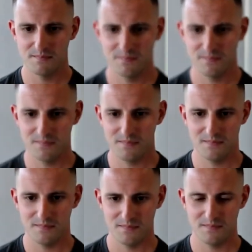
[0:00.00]

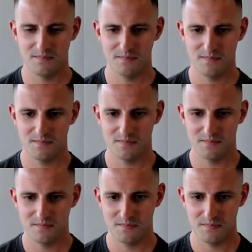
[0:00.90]

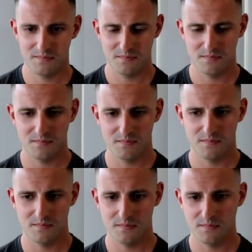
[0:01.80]

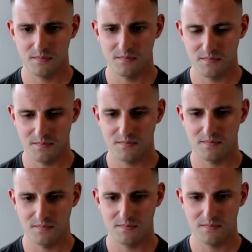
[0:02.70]

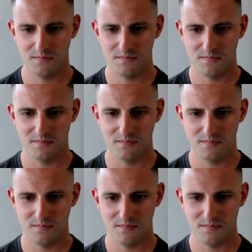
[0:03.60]

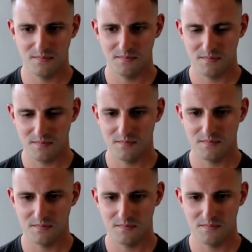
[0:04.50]

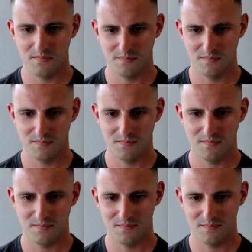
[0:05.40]
This person isn't speaking.